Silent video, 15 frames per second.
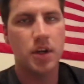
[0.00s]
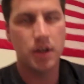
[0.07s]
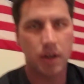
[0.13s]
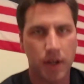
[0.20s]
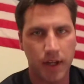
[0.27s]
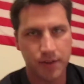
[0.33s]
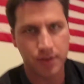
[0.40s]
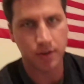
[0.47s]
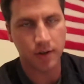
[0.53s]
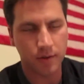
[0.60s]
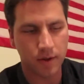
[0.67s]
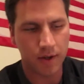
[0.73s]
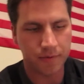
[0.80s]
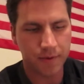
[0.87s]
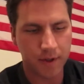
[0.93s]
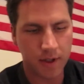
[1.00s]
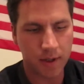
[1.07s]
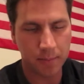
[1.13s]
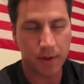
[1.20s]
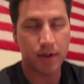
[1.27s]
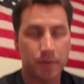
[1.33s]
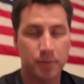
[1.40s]
Okay, so I figured I
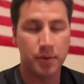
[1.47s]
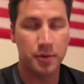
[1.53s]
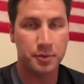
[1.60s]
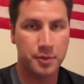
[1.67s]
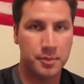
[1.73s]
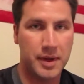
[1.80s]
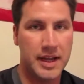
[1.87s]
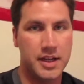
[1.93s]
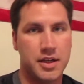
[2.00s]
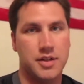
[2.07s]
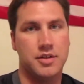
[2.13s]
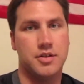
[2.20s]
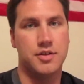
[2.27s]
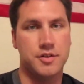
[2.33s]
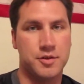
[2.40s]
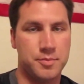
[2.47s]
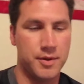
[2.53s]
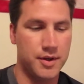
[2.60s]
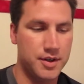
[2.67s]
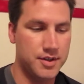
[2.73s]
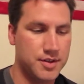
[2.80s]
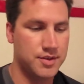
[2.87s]
might will remain in good
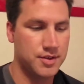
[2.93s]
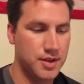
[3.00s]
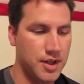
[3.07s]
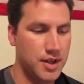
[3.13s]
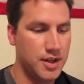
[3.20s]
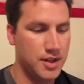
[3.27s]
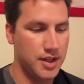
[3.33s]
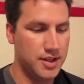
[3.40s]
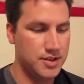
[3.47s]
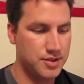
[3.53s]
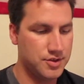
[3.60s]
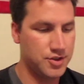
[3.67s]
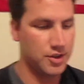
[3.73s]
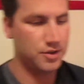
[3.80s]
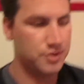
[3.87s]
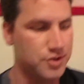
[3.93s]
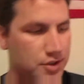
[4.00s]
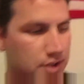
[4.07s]
spirits and show, show